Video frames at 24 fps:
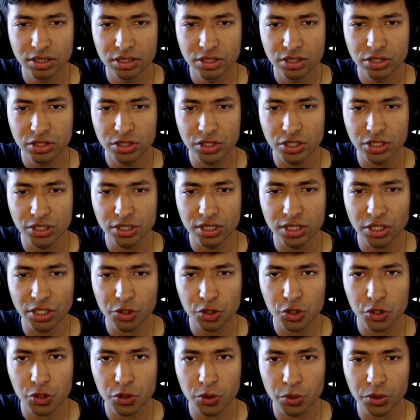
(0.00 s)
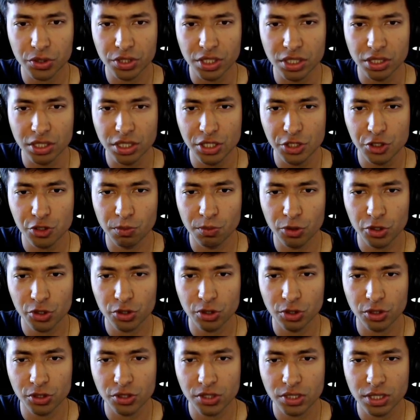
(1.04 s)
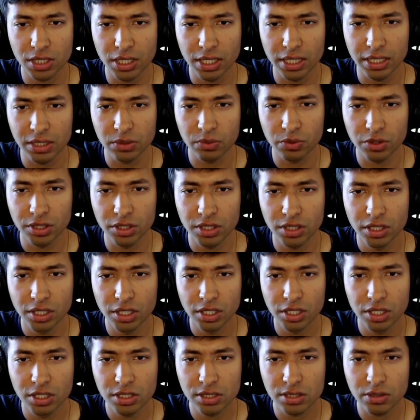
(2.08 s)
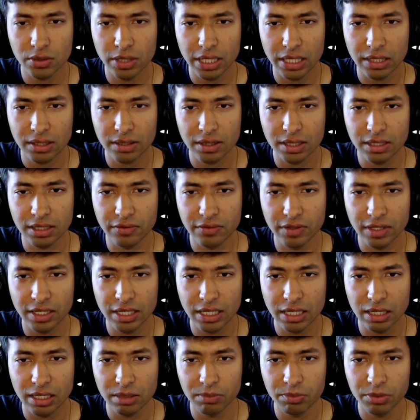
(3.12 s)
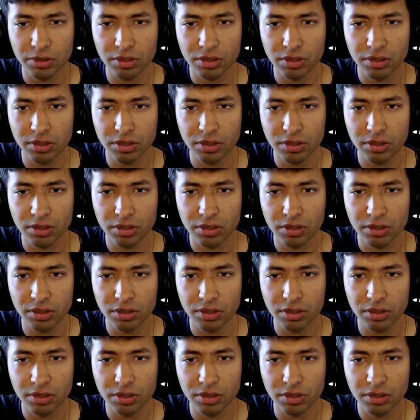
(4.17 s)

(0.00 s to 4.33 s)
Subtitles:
She's not the sort to teach martial arts to anyone, so how did that even happen?